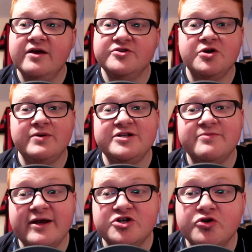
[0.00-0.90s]
And so we need
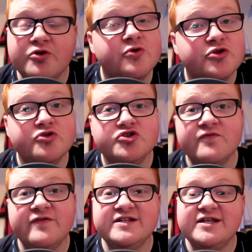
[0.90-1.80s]
to make sure that we're doing
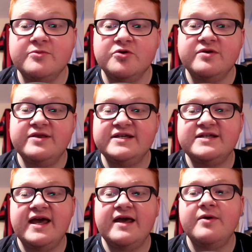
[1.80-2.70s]
something similar in this
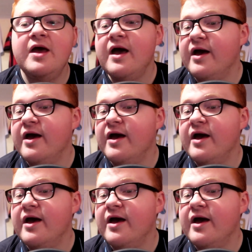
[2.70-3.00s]
game.